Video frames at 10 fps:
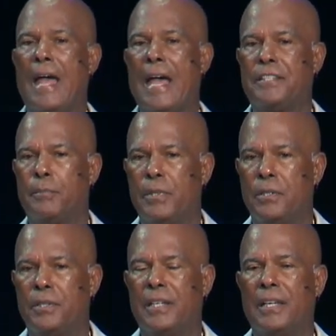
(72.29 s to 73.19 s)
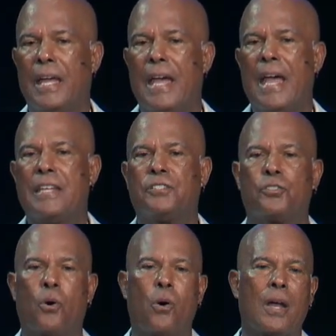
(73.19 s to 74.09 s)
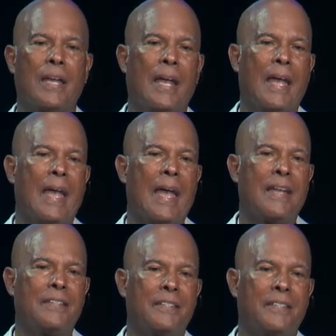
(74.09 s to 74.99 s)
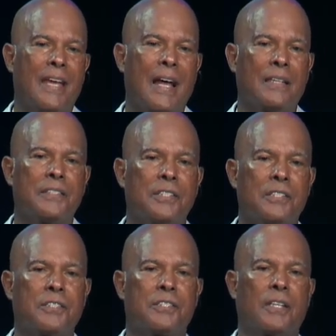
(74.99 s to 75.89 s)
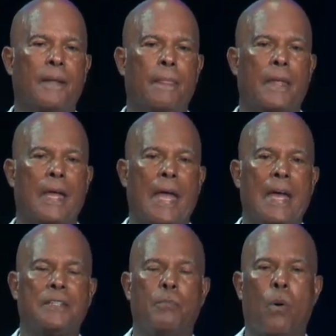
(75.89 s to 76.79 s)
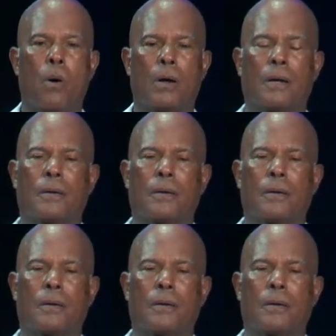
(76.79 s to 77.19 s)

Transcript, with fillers: and beauty and joy and intelligence and more.